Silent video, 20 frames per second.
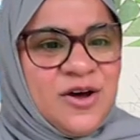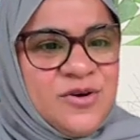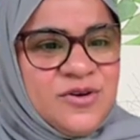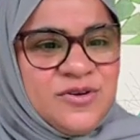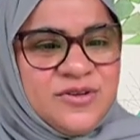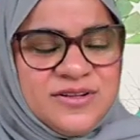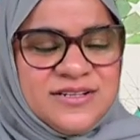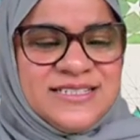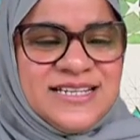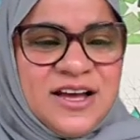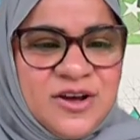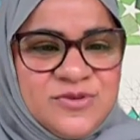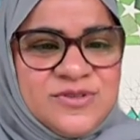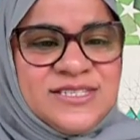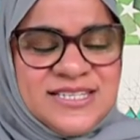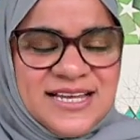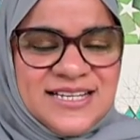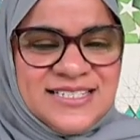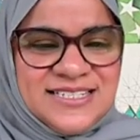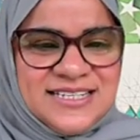but
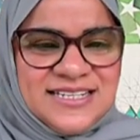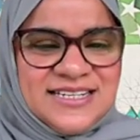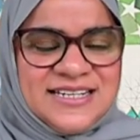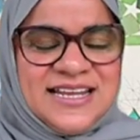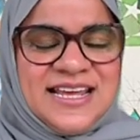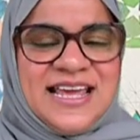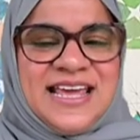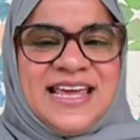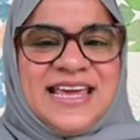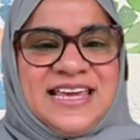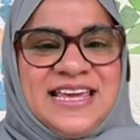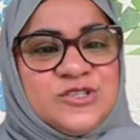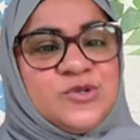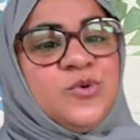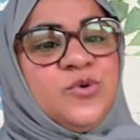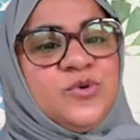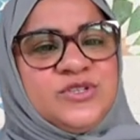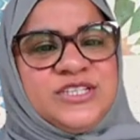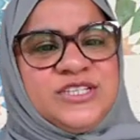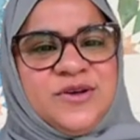Daud
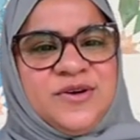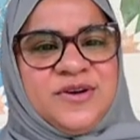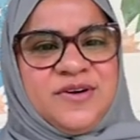Sutton,